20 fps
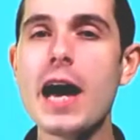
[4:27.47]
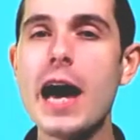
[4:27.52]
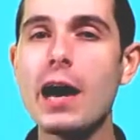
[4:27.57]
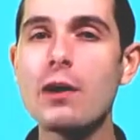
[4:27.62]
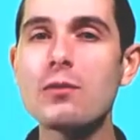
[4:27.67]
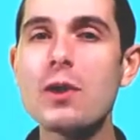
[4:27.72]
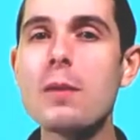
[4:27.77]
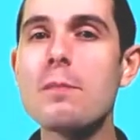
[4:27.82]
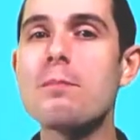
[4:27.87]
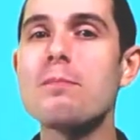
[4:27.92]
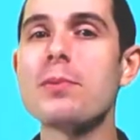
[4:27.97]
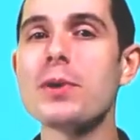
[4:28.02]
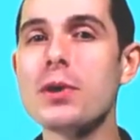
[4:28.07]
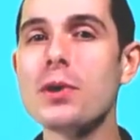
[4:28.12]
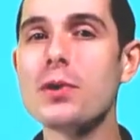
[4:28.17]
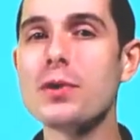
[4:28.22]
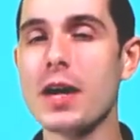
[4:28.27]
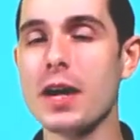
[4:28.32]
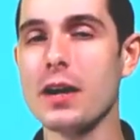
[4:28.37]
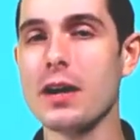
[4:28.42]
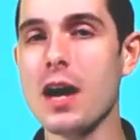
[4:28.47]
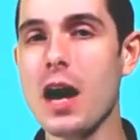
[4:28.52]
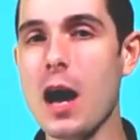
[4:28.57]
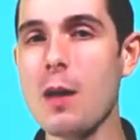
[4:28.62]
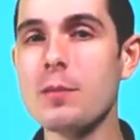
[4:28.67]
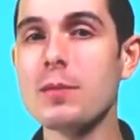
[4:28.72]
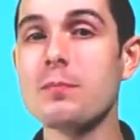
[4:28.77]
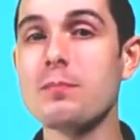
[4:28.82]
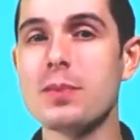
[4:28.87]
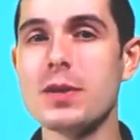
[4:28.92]
How do I build that
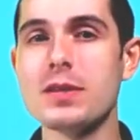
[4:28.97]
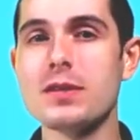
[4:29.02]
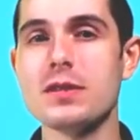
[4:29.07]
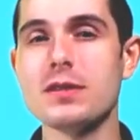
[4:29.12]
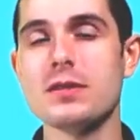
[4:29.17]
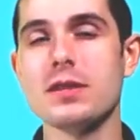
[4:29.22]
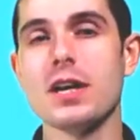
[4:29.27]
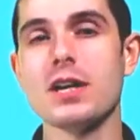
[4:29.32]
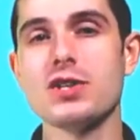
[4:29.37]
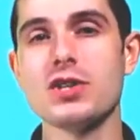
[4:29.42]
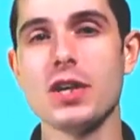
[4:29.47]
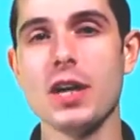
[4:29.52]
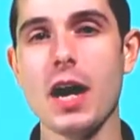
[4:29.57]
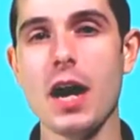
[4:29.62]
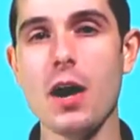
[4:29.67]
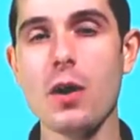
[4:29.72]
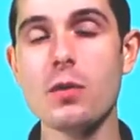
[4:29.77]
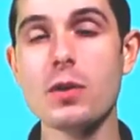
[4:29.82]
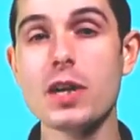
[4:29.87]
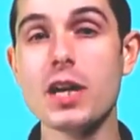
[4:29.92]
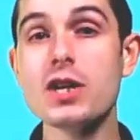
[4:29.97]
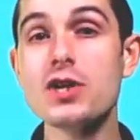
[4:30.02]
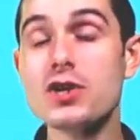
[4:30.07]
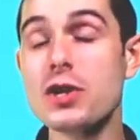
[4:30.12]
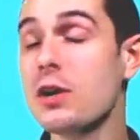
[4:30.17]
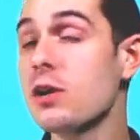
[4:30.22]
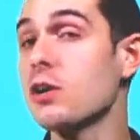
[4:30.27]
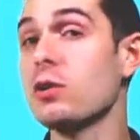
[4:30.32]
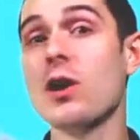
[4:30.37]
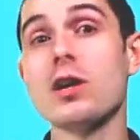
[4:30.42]
common business logic out and
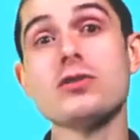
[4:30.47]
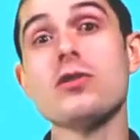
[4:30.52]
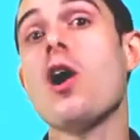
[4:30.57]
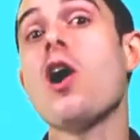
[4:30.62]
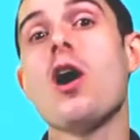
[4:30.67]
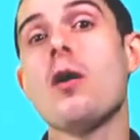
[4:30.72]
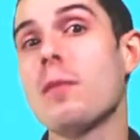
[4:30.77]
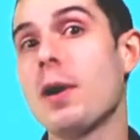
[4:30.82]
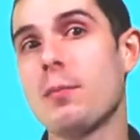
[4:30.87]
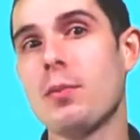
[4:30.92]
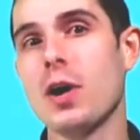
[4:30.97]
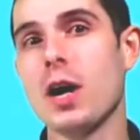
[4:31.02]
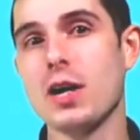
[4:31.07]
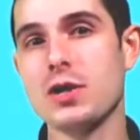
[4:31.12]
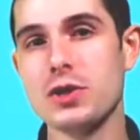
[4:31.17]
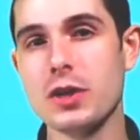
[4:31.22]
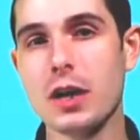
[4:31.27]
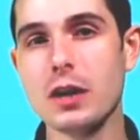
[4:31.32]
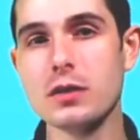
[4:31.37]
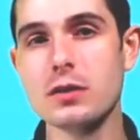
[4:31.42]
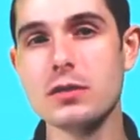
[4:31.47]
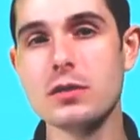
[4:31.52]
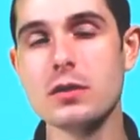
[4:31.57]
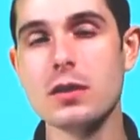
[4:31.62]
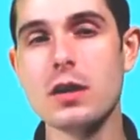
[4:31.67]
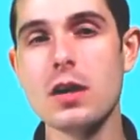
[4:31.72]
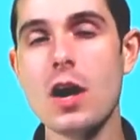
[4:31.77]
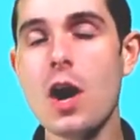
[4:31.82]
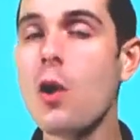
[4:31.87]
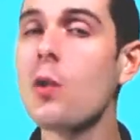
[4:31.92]
share it across all my projects?
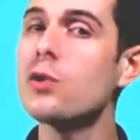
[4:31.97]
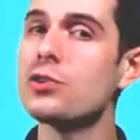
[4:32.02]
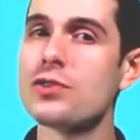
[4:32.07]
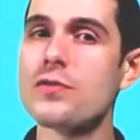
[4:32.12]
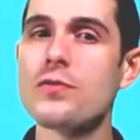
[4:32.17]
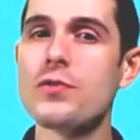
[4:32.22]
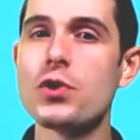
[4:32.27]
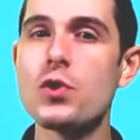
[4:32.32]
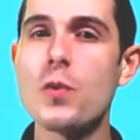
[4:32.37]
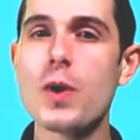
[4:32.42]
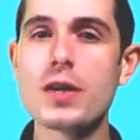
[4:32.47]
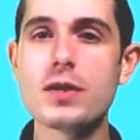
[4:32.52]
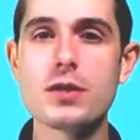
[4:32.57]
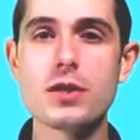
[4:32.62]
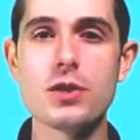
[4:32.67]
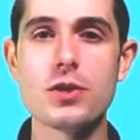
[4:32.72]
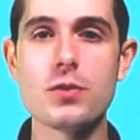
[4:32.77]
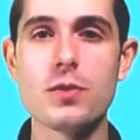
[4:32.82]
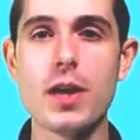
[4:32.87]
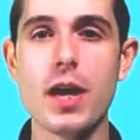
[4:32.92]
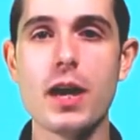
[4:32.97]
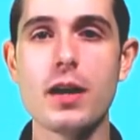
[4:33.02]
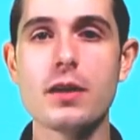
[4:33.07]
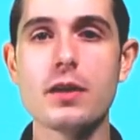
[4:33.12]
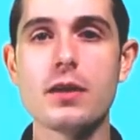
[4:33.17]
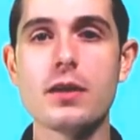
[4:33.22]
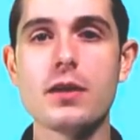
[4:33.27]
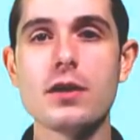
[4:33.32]
Well, there's a few ways to do that.